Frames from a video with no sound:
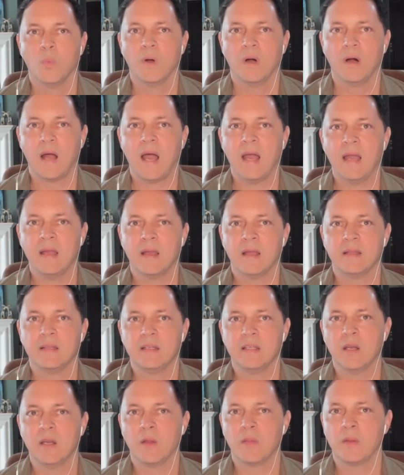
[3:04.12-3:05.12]
Well, I,
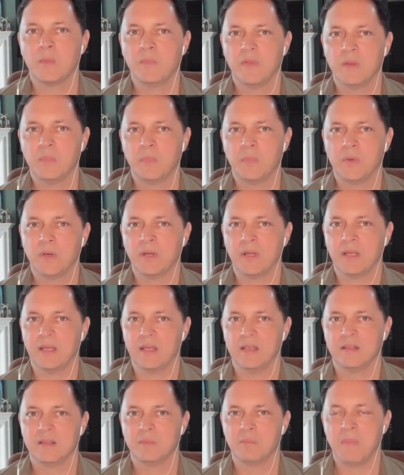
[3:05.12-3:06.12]
you know, the, the book
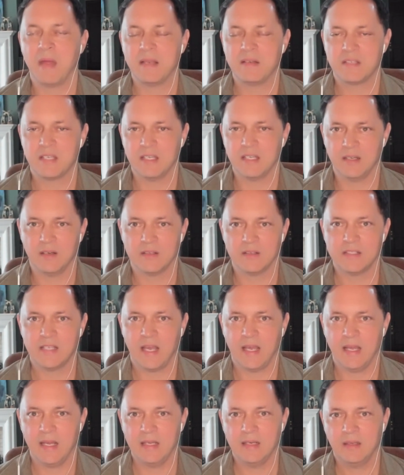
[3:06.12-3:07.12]
is meant to
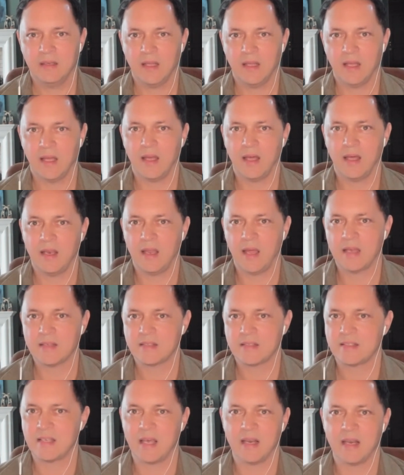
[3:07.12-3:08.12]
entertain, and
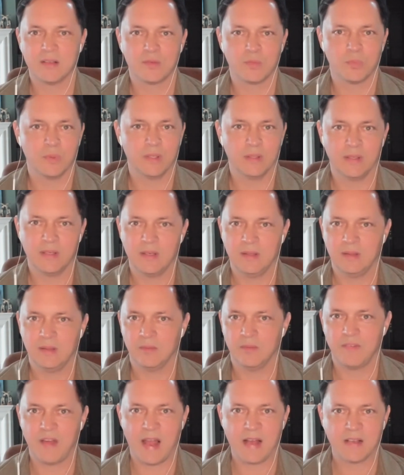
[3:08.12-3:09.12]
as I said, it's really
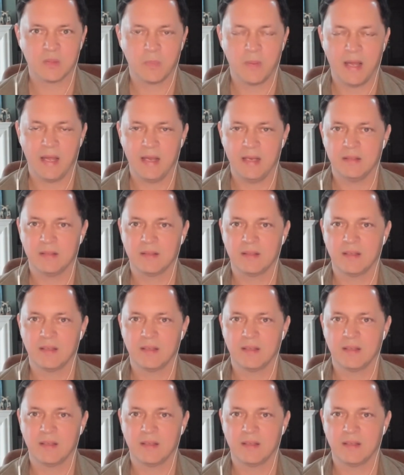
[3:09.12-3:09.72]
fast paced.